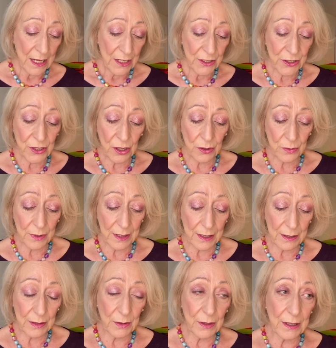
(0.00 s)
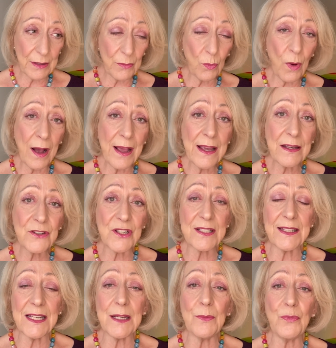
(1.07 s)
You know, why just
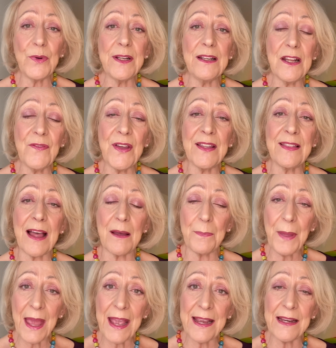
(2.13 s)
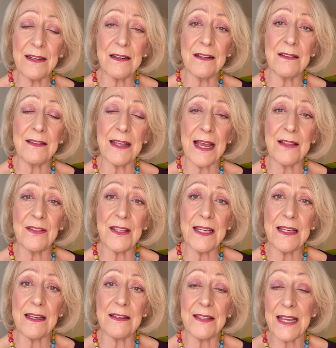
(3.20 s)
keep reliving that pain and, and
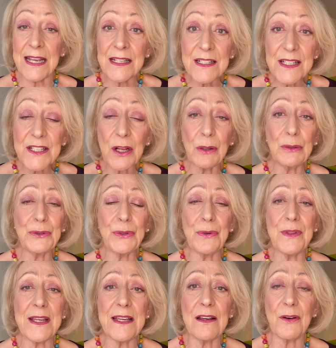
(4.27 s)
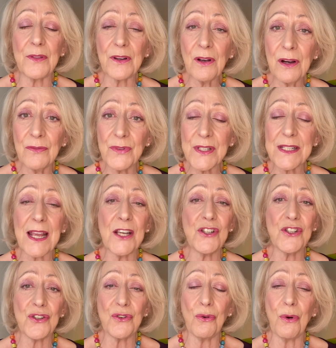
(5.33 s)
the, the insult or the, or the
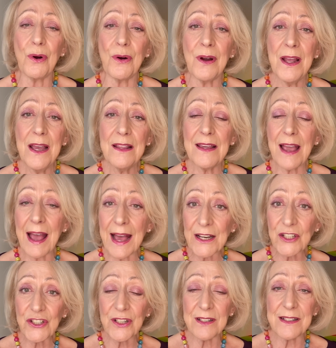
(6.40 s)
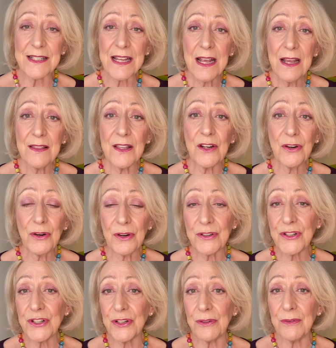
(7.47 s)
conversation or the actions that
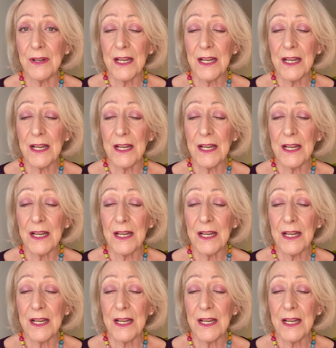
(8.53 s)
hurt you?